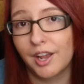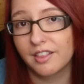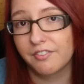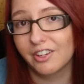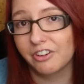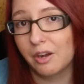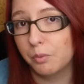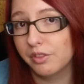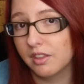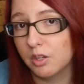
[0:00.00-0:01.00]
trying to figure
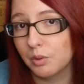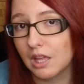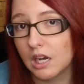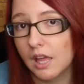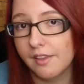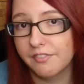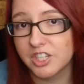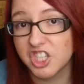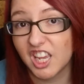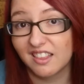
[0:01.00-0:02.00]
out what to do with her life,
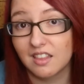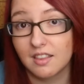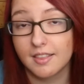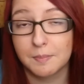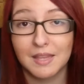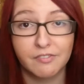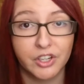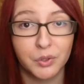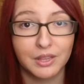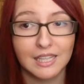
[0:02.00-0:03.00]
and she gets into some
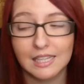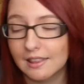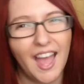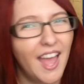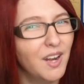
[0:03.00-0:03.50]
difficulties.